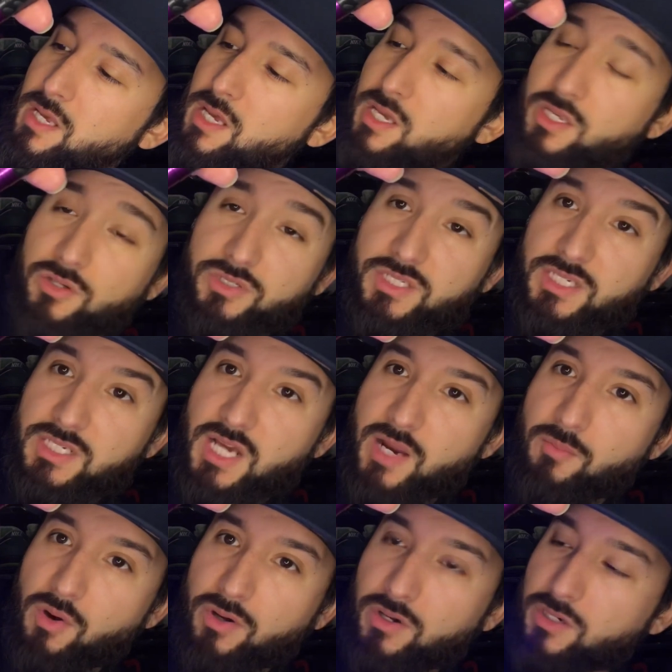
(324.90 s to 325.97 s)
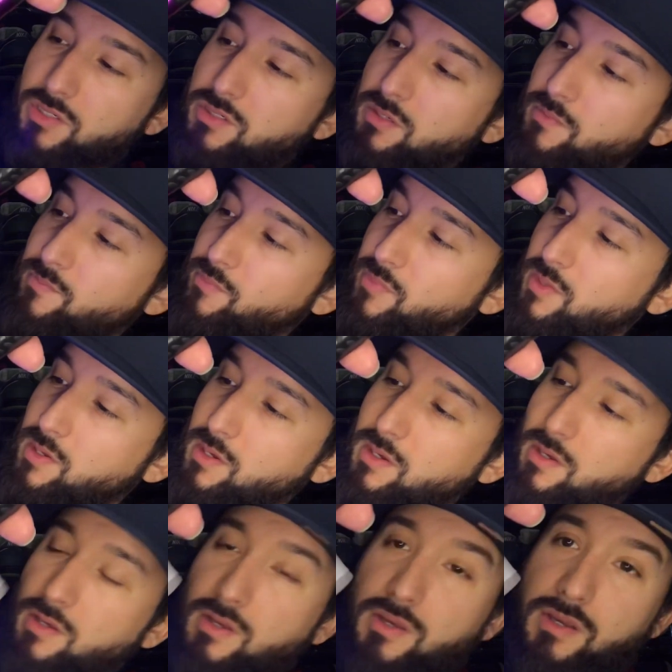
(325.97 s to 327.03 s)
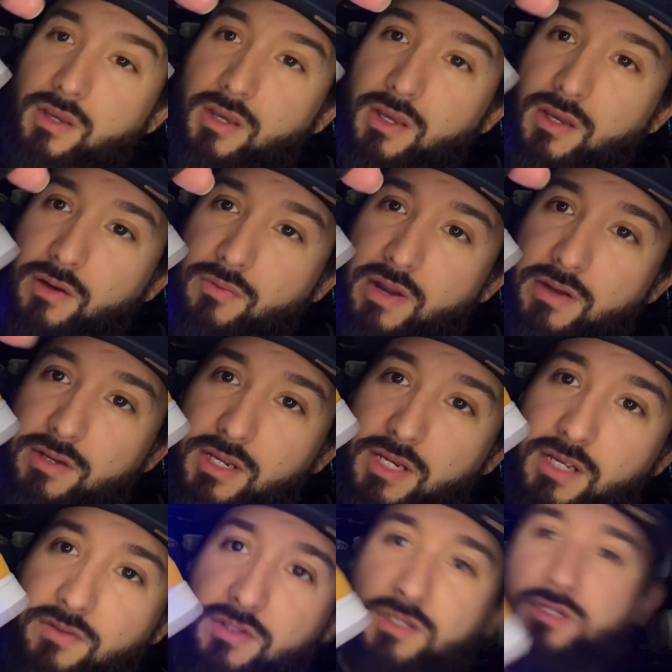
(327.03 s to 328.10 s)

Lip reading: you'll see dye markers around any of the